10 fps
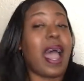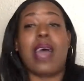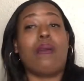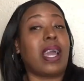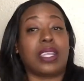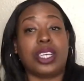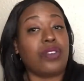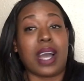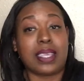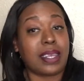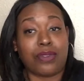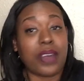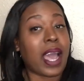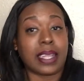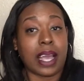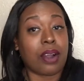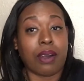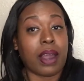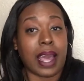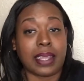I don't like that she tried to drag that
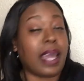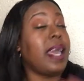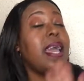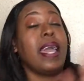girl like that.